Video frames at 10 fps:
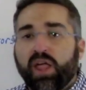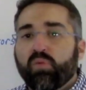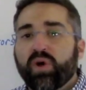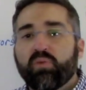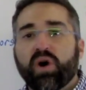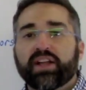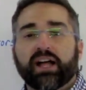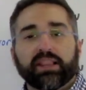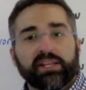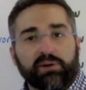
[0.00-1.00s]
we want
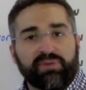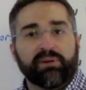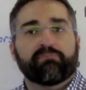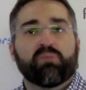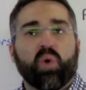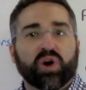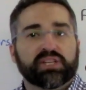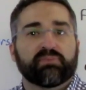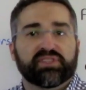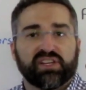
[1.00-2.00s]
a little bit more
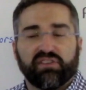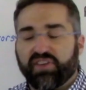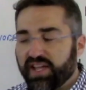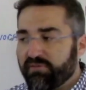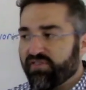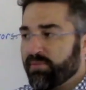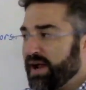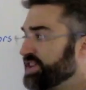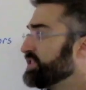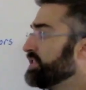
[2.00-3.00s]
specific
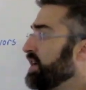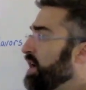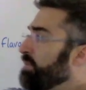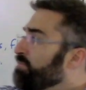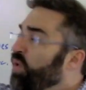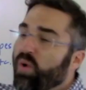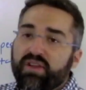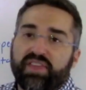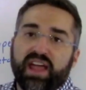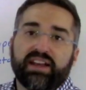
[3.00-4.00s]
information, more
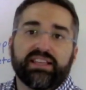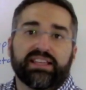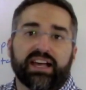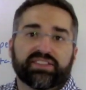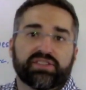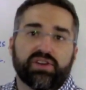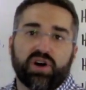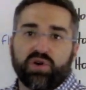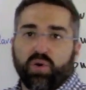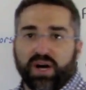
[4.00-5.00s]
than yes,
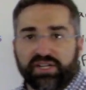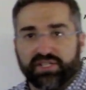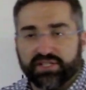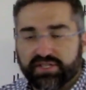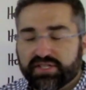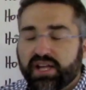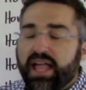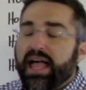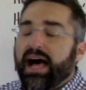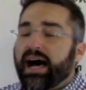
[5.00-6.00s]
no questions.
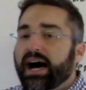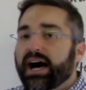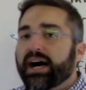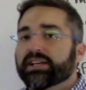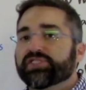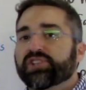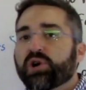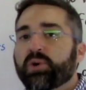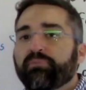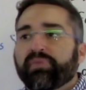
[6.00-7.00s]

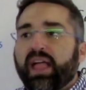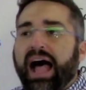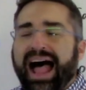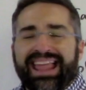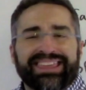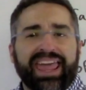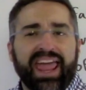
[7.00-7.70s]
So I